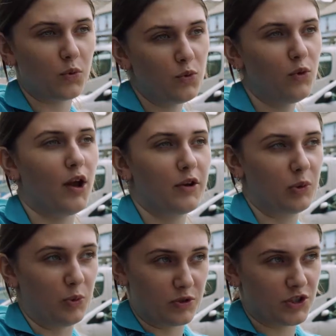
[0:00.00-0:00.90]
All
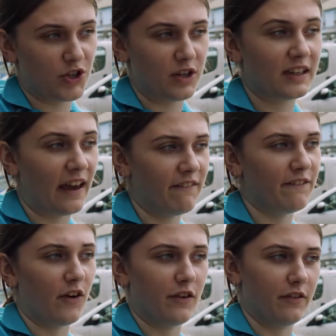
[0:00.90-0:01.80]
locals should get
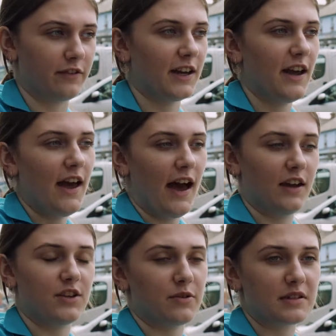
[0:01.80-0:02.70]
involved
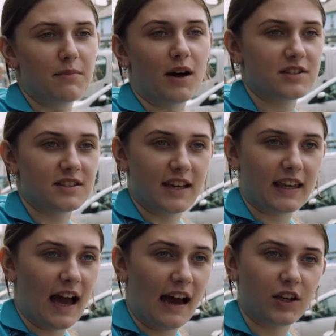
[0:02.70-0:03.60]
and do as much as they
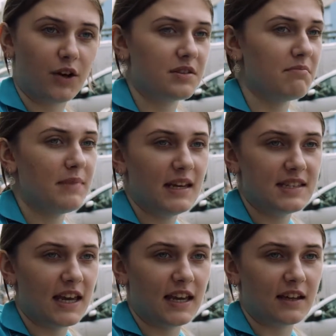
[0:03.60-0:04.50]
can, go to
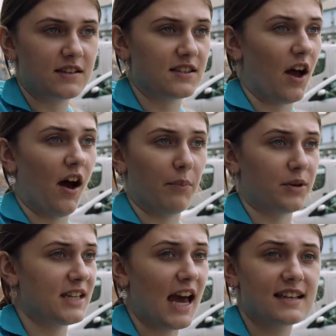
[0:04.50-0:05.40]
meetings,
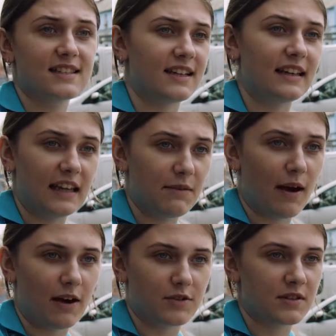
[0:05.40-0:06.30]
protests and
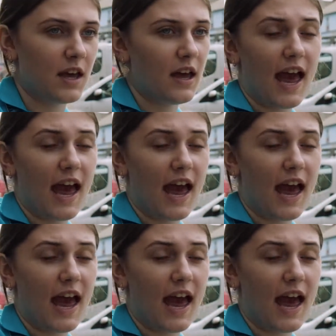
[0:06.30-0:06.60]
emails,